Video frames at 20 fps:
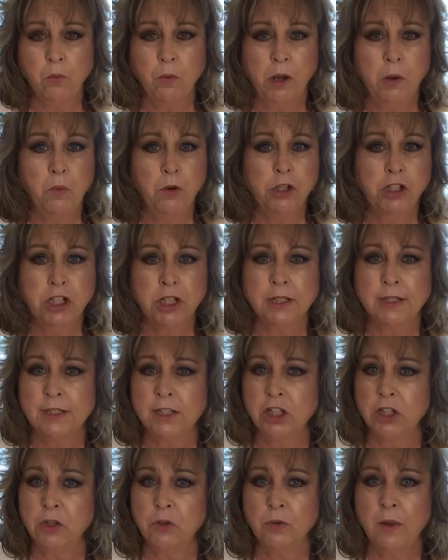We would just
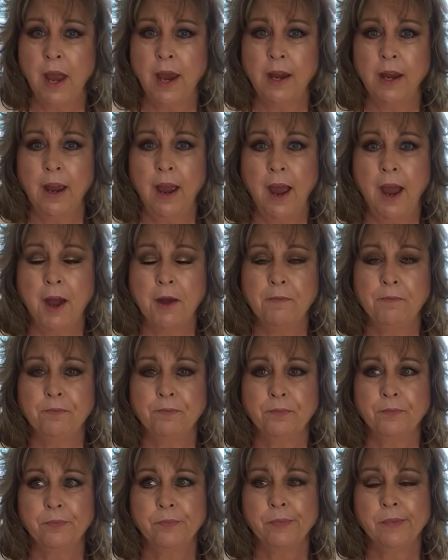do like,
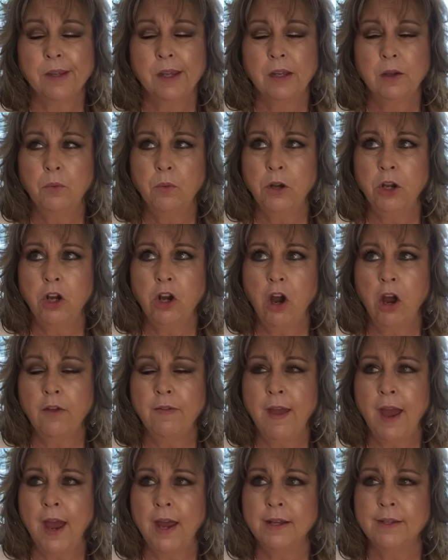what do you call
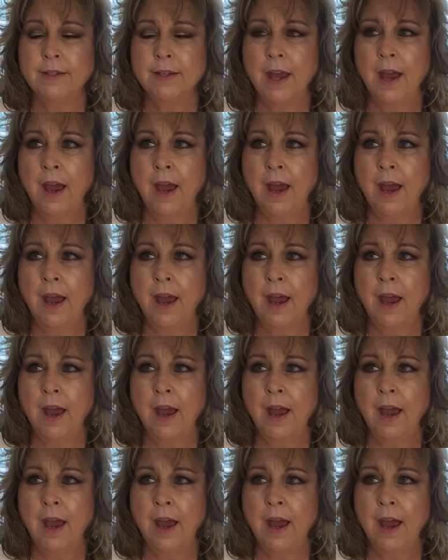that?